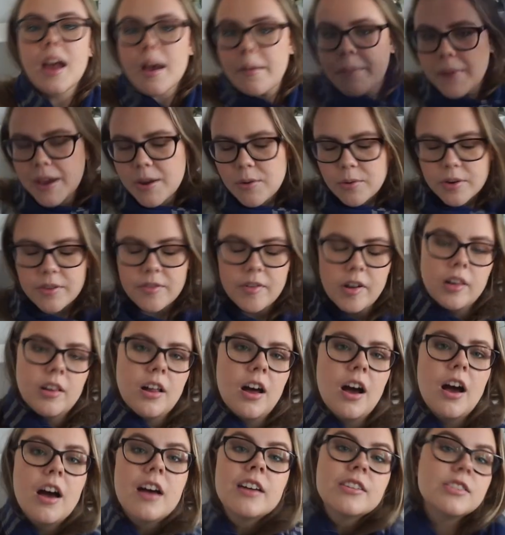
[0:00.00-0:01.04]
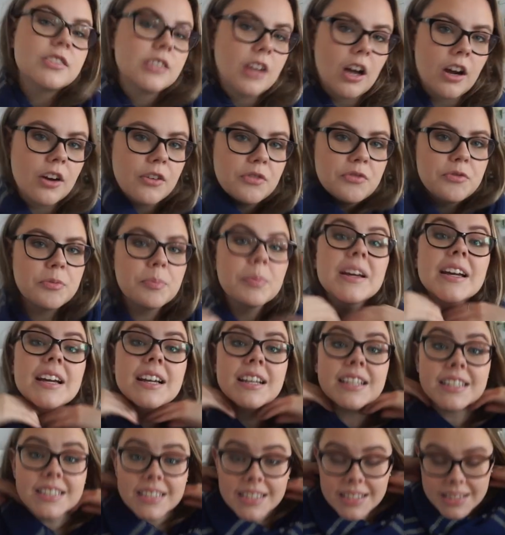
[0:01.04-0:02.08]
my Ravenclaw scarf
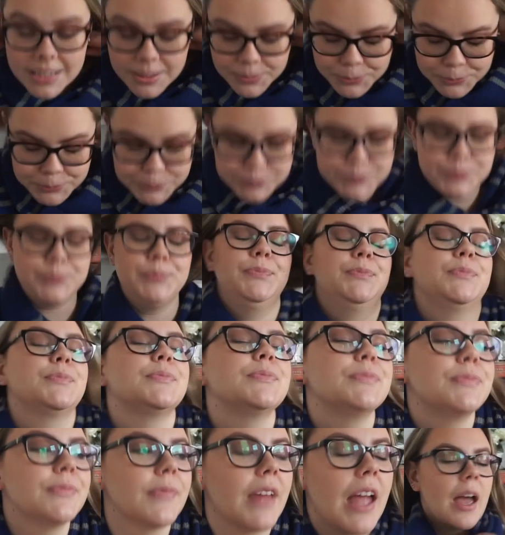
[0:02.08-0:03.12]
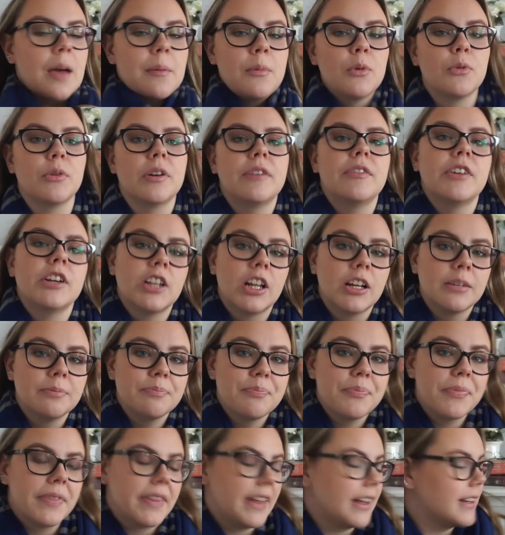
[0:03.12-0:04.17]
because I'm a Ravenclaw,
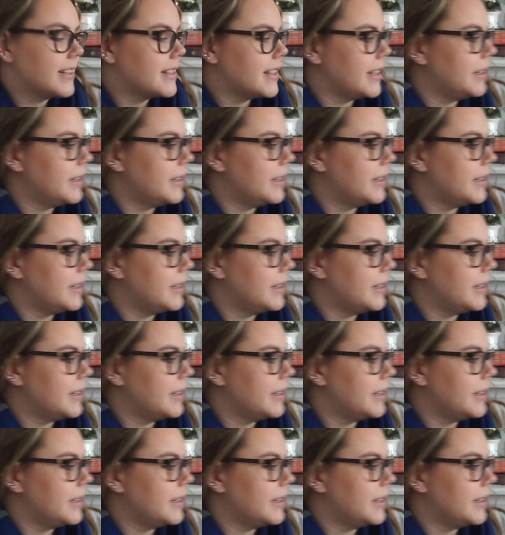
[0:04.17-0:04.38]
and that's